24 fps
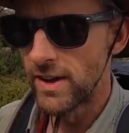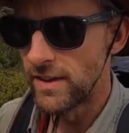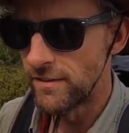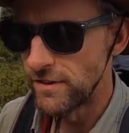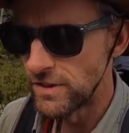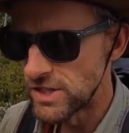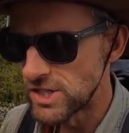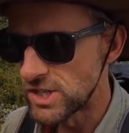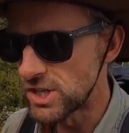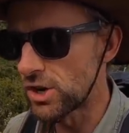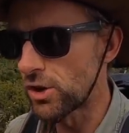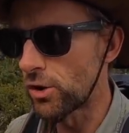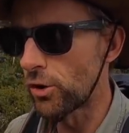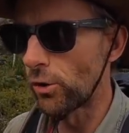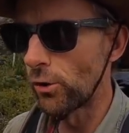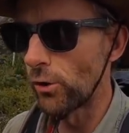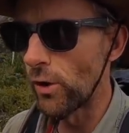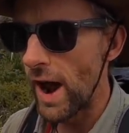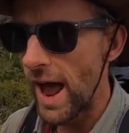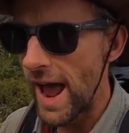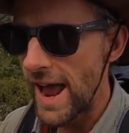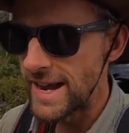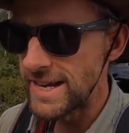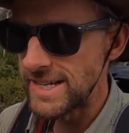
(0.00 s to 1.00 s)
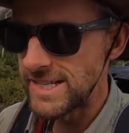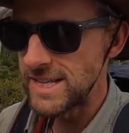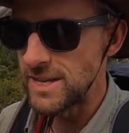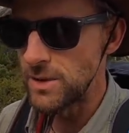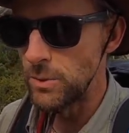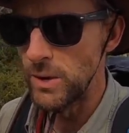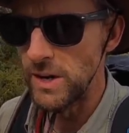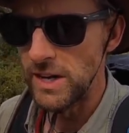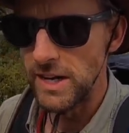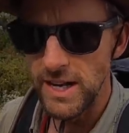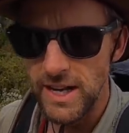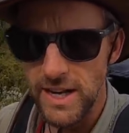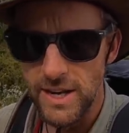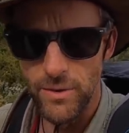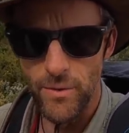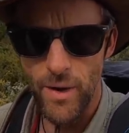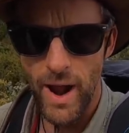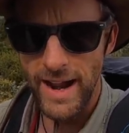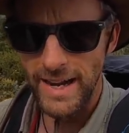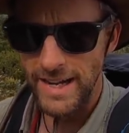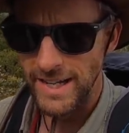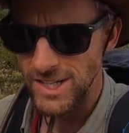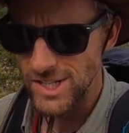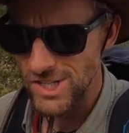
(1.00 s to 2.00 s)
If it's crazy windy and
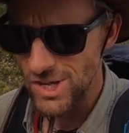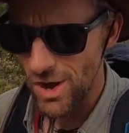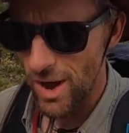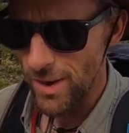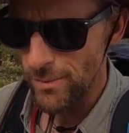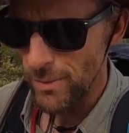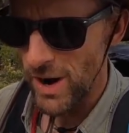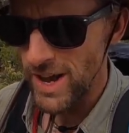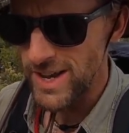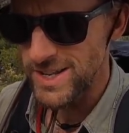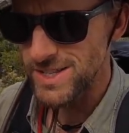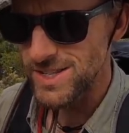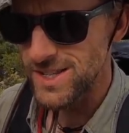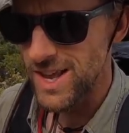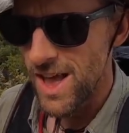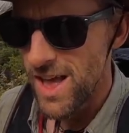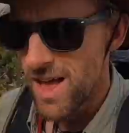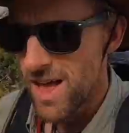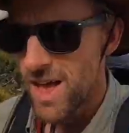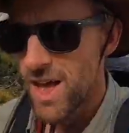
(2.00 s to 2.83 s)
raining sideways,